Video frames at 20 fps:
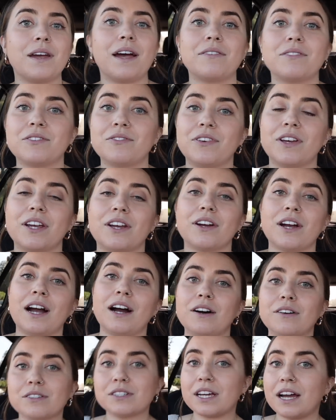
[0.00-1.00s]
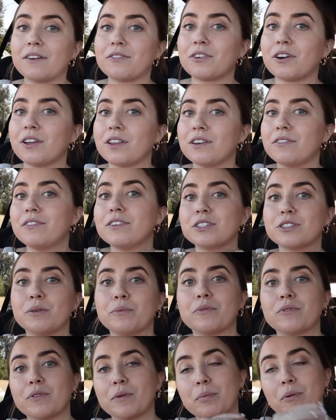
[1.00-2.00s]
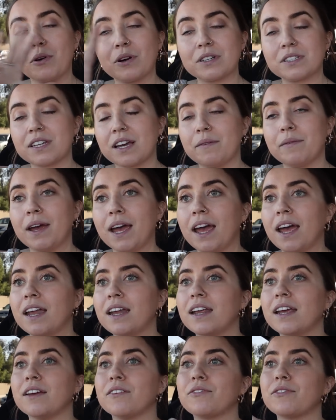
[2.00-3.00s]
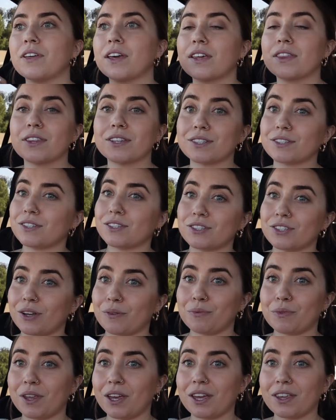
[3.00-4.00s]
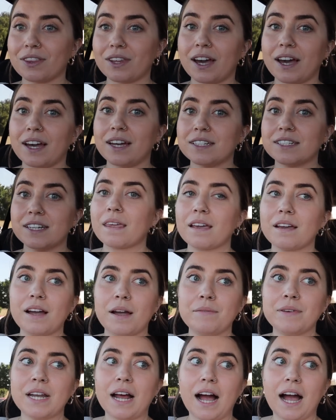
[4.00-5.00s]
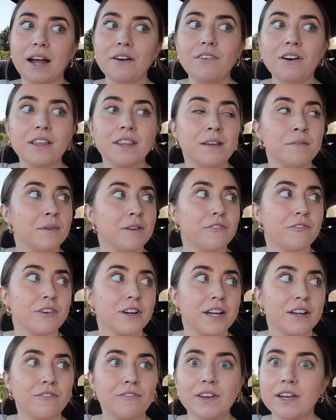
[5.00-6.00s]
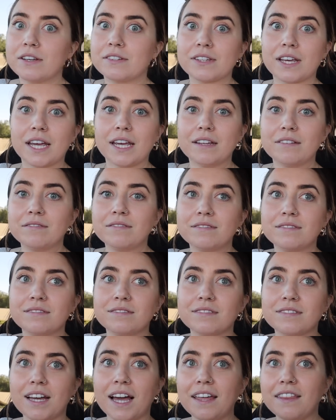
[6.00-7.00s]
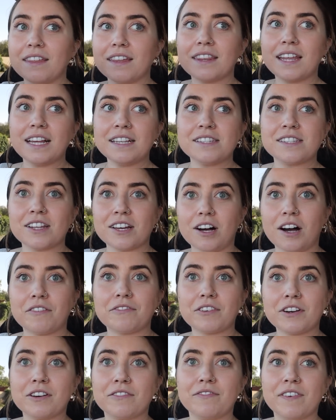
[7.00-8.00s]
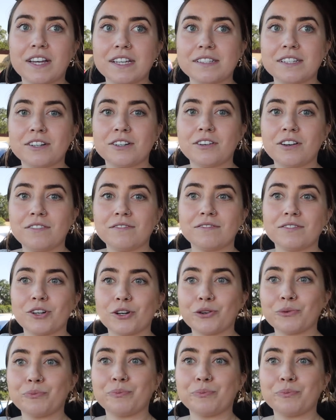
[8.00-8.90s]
we have to figure out after all the official reports come in if like this is something that, I mean, I want them to freaking fix it. I think that's the offer. Fix it or, or